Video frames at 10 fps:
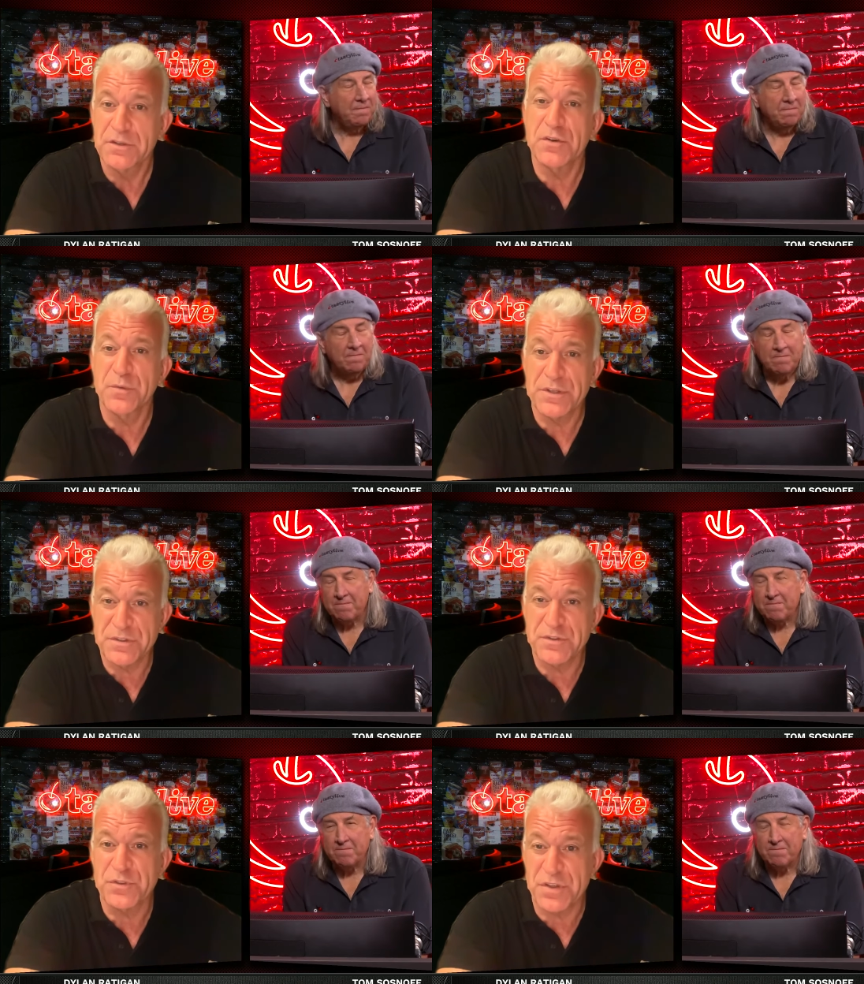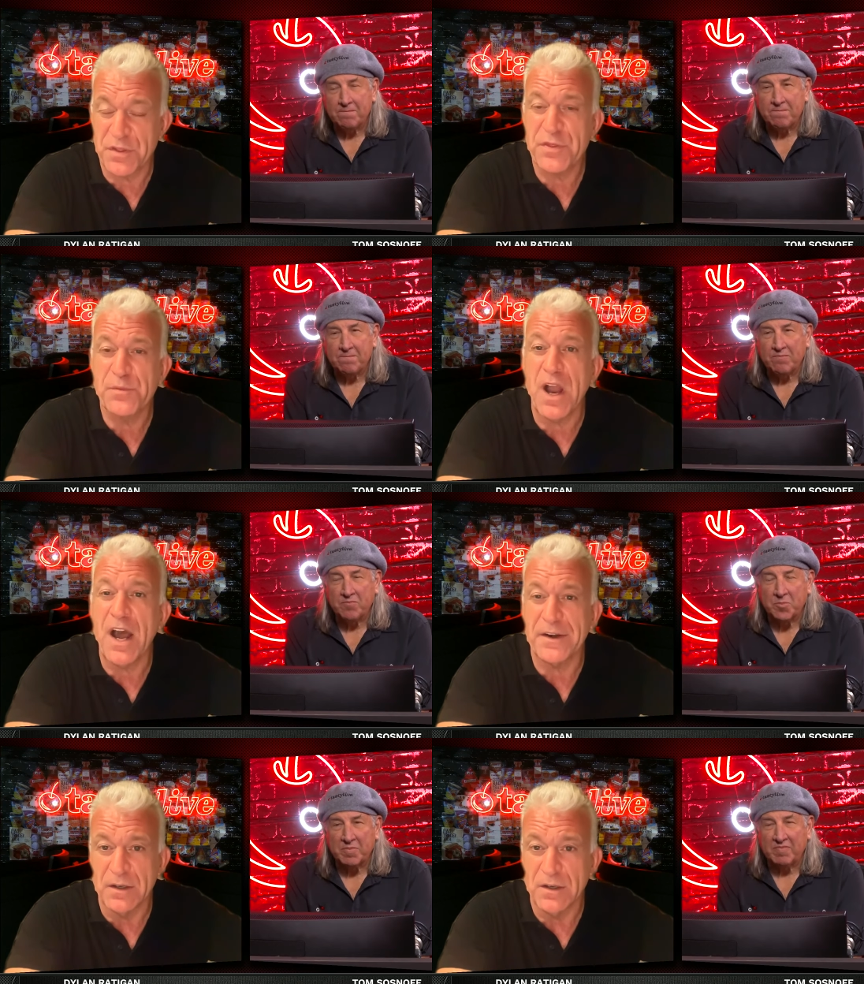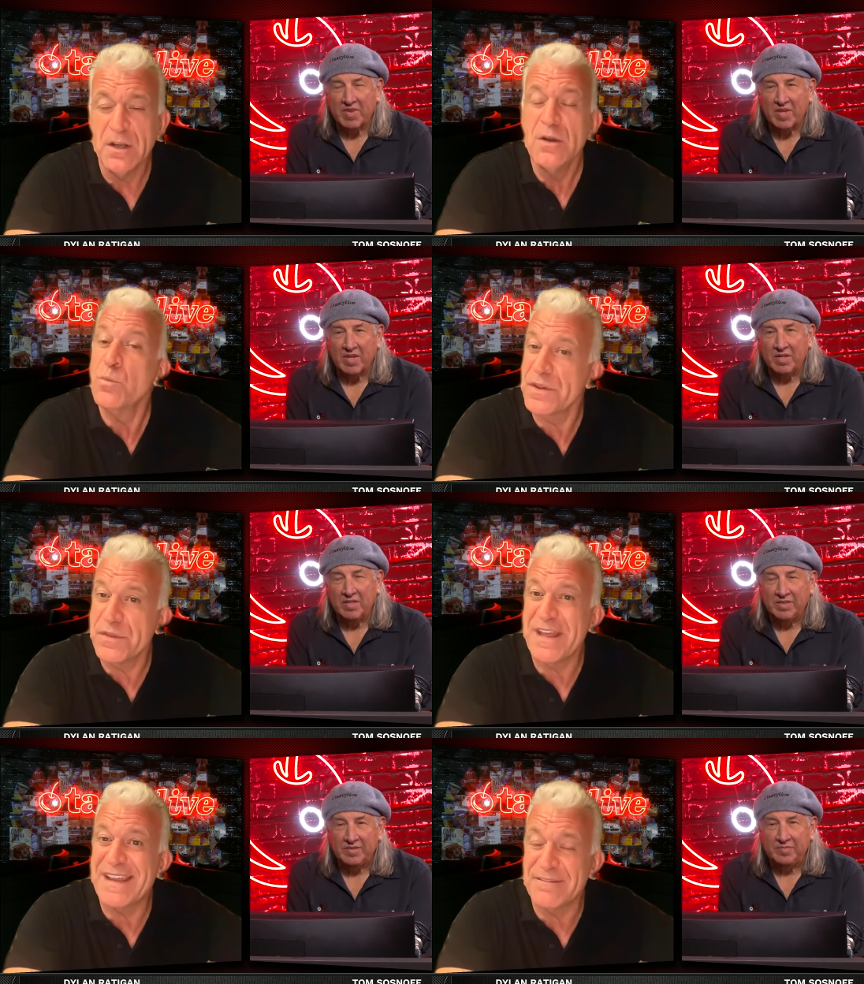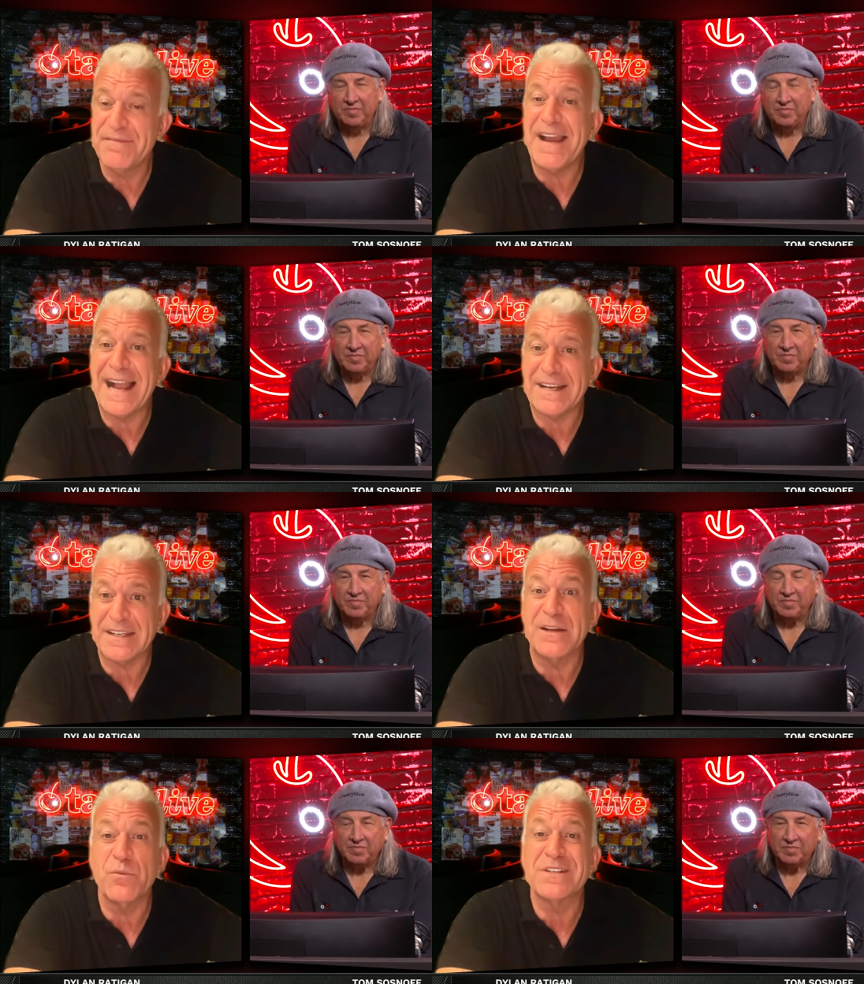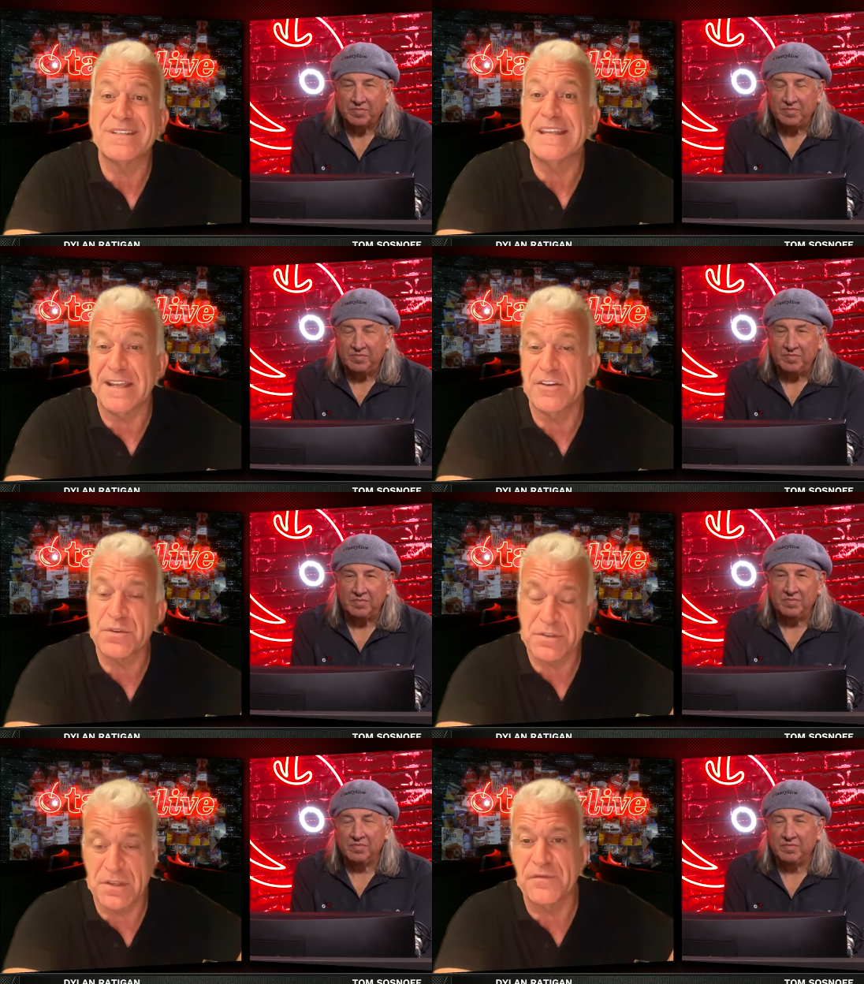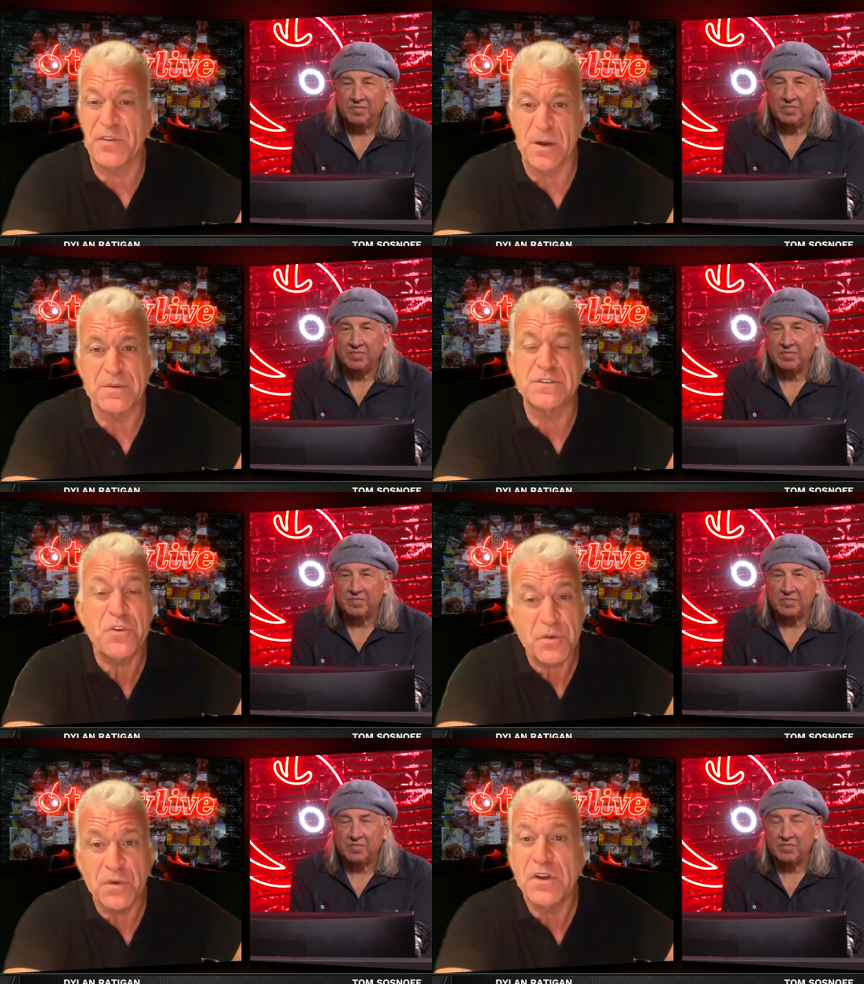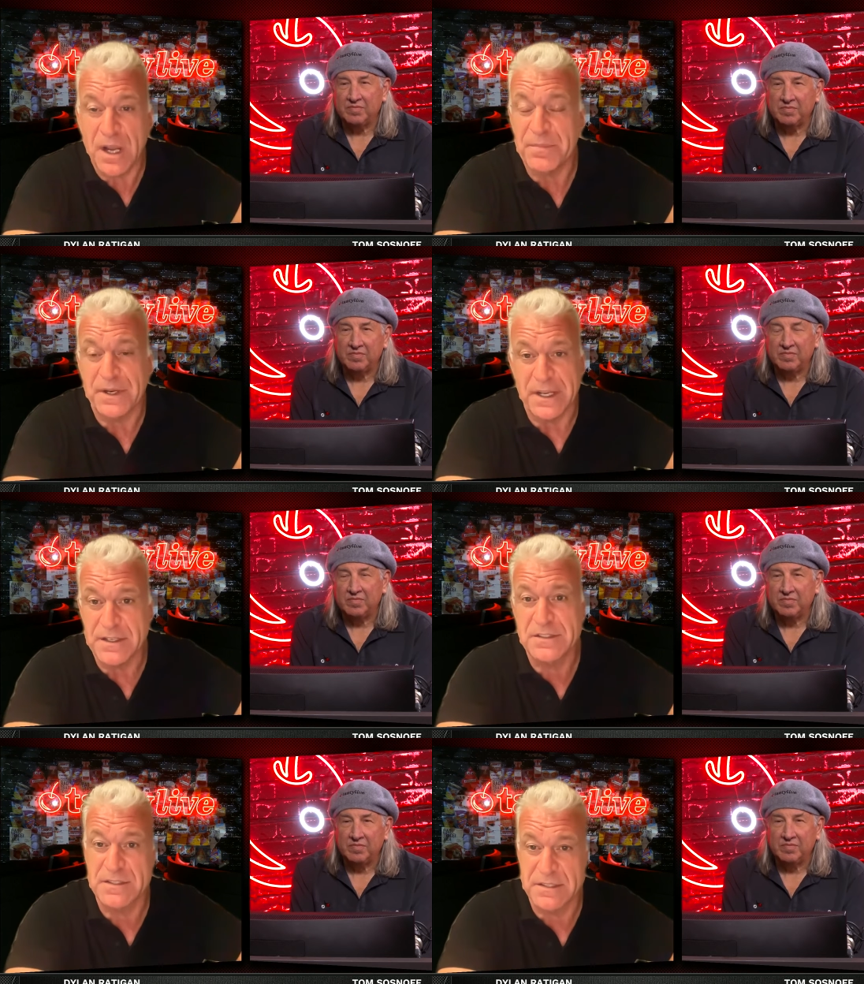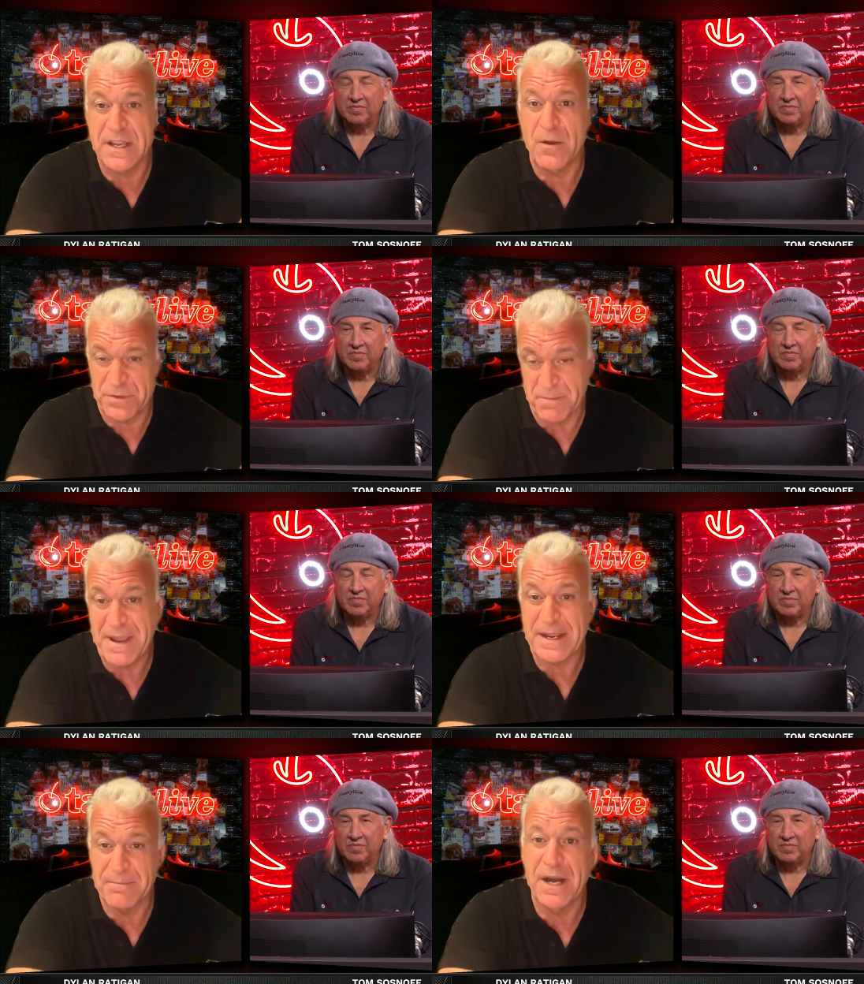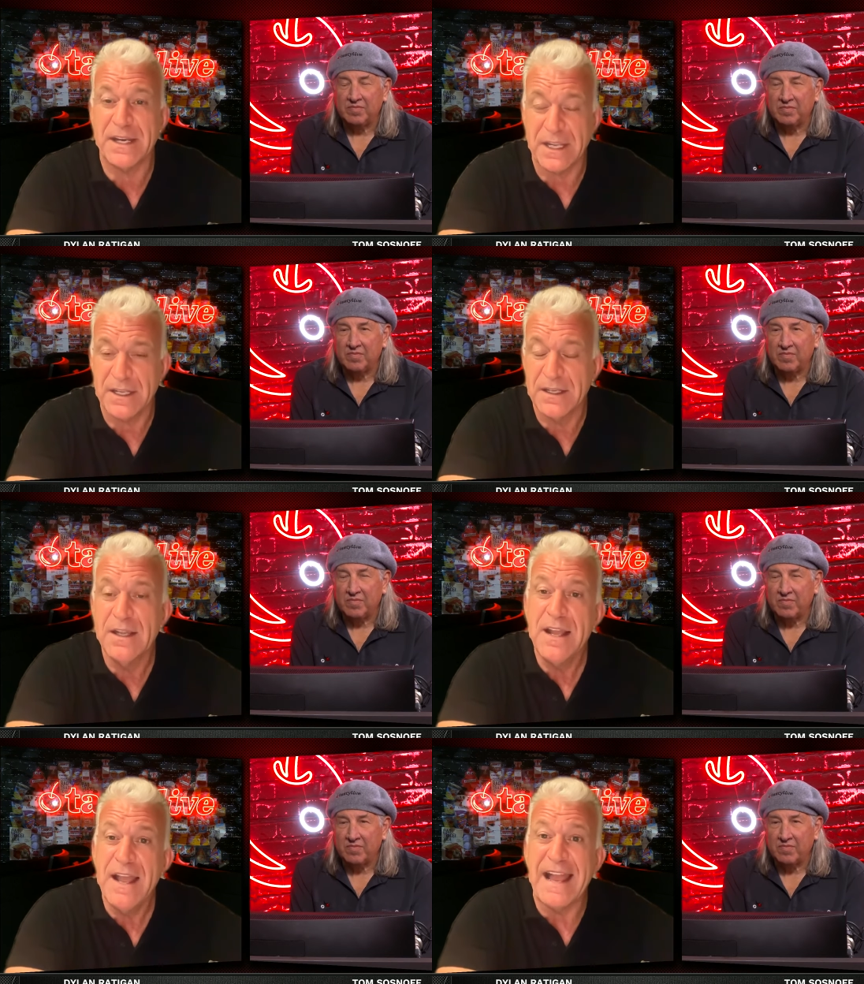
Speaker 1: to rest- to throttle when the, in fact it was in the interest of the pharmaceutical companies to sell to make money